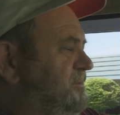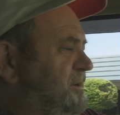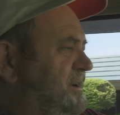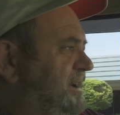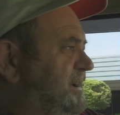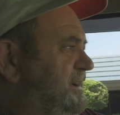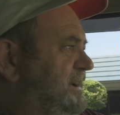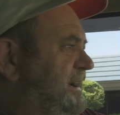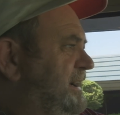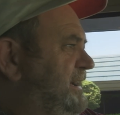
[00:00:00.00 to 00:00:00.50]

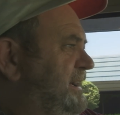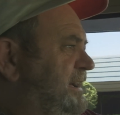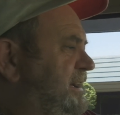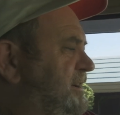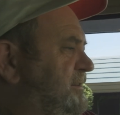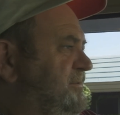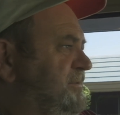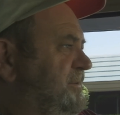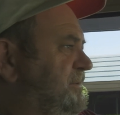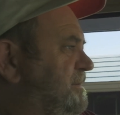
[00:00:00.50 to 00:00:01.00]
really
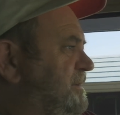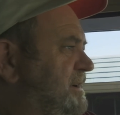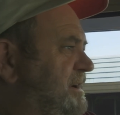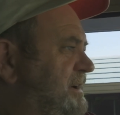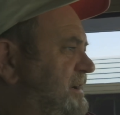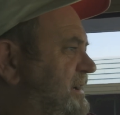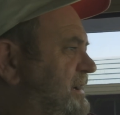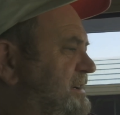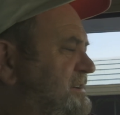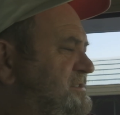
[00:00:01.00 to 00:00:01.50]
naive,
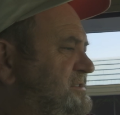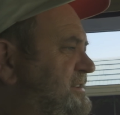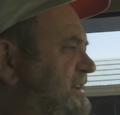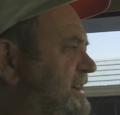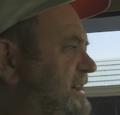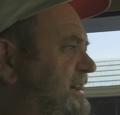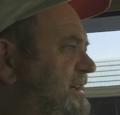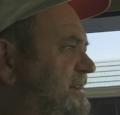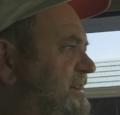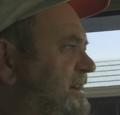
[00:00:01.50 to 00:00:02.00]
honest to
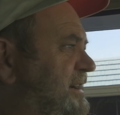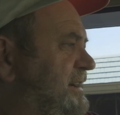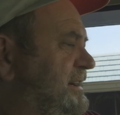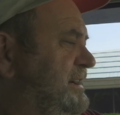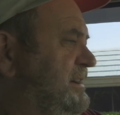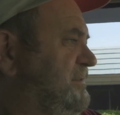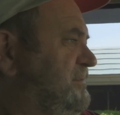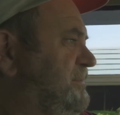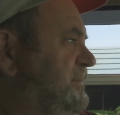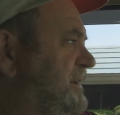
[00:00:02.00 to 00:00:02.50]
God
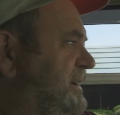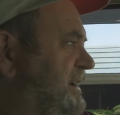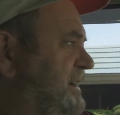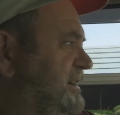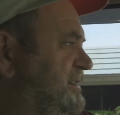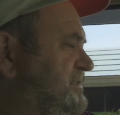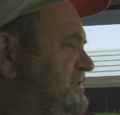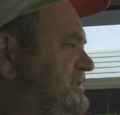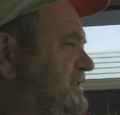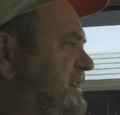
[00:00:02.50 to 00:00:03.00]
naive
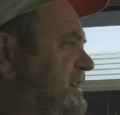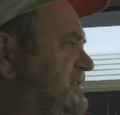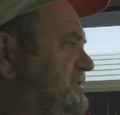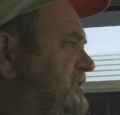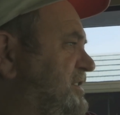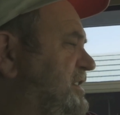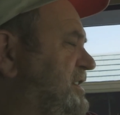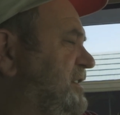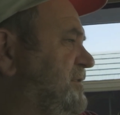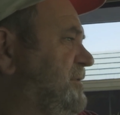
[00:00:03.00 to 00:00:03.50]
as
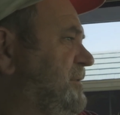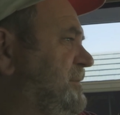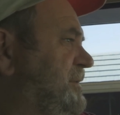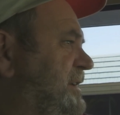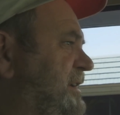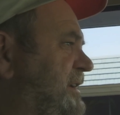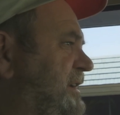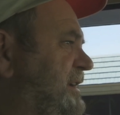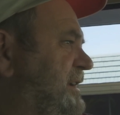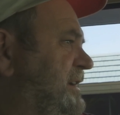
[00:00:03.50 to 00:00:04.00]
a government
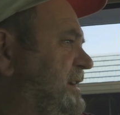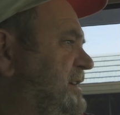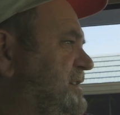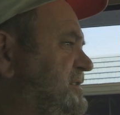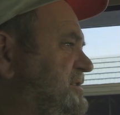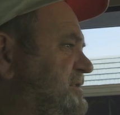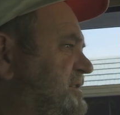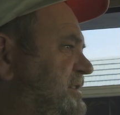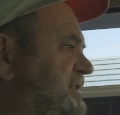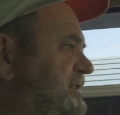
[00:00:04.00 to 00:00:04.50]
and
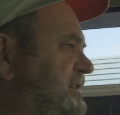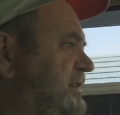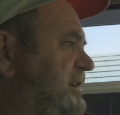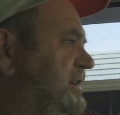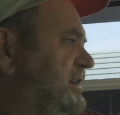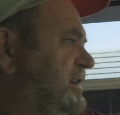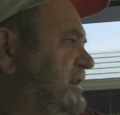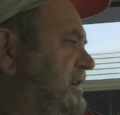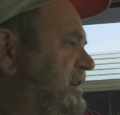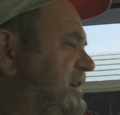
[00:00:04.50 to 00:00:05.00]
as
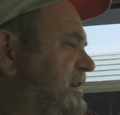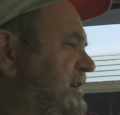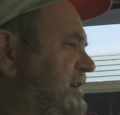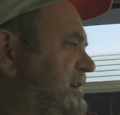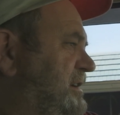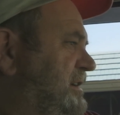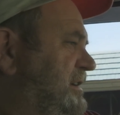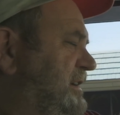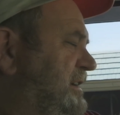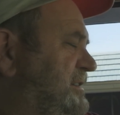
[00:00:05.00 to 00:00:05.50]

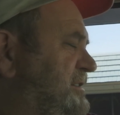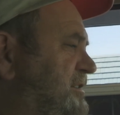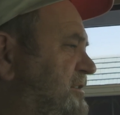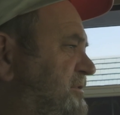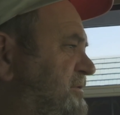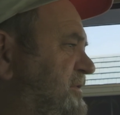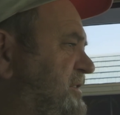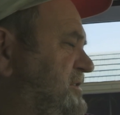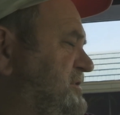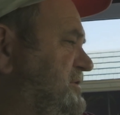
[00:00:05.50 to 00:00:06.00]
elected
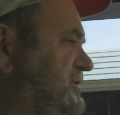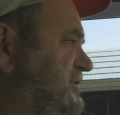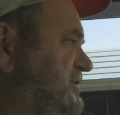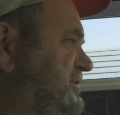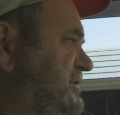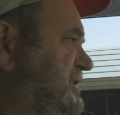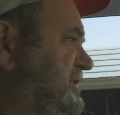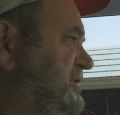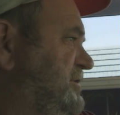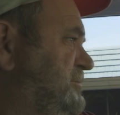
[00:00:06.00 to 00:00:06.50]
officials
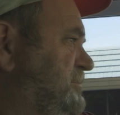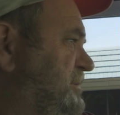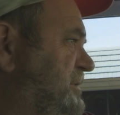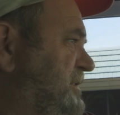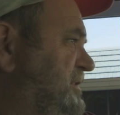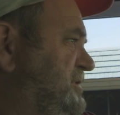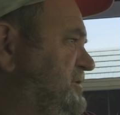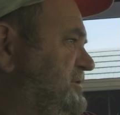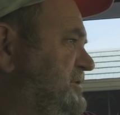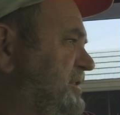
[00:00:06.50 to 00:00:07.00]
and as
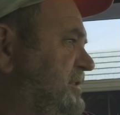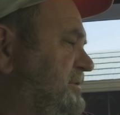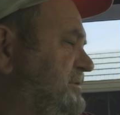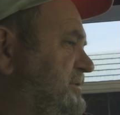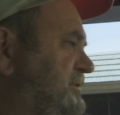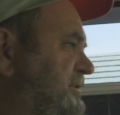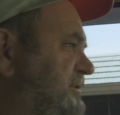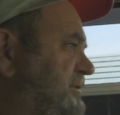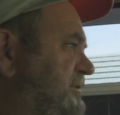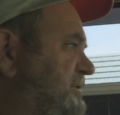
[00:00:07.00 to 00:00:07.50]
police
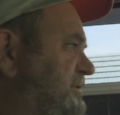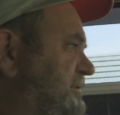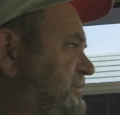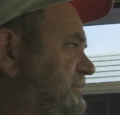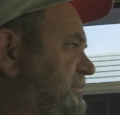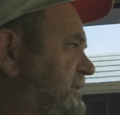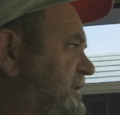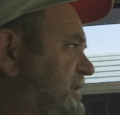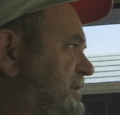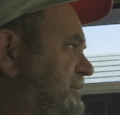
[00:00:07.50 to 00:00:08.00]
officers
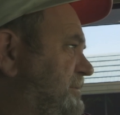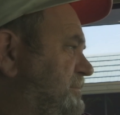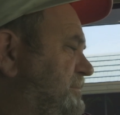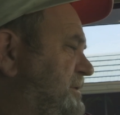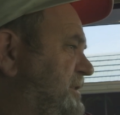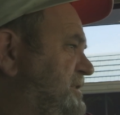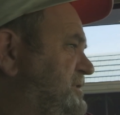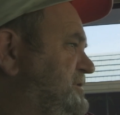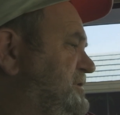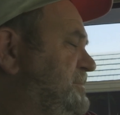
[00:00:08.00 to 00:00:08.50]
and
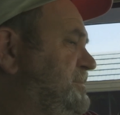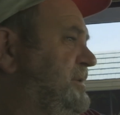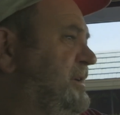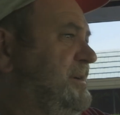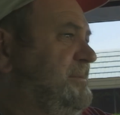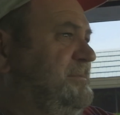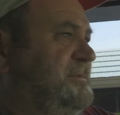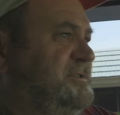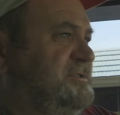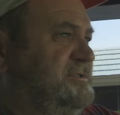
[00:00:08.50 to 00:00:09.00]
police
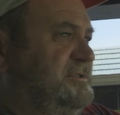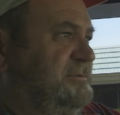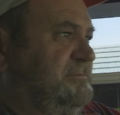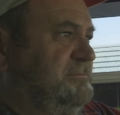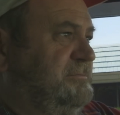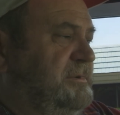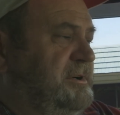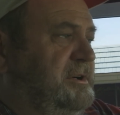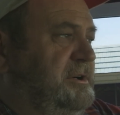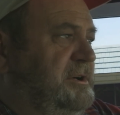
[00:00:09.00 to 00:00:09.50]
departments and
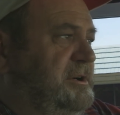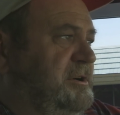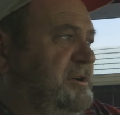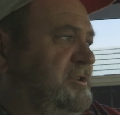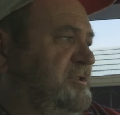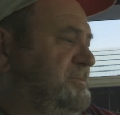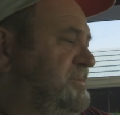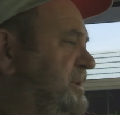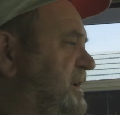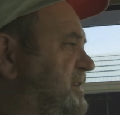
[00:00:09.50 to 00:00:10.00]

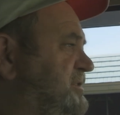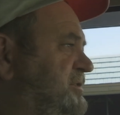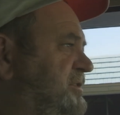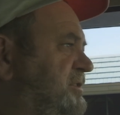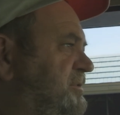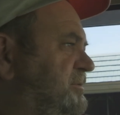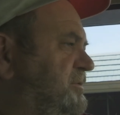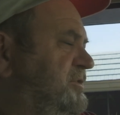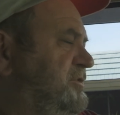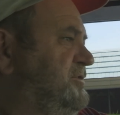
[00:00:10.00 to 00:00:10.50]
as
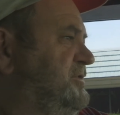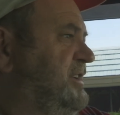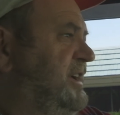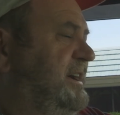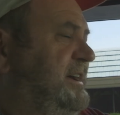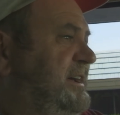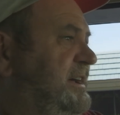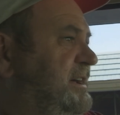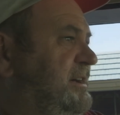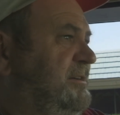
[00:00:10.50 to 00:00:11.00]
prosecutors. We're just
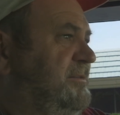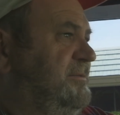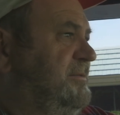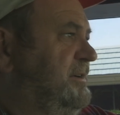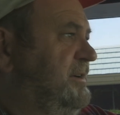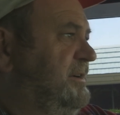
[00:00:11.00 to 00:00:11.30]
naive.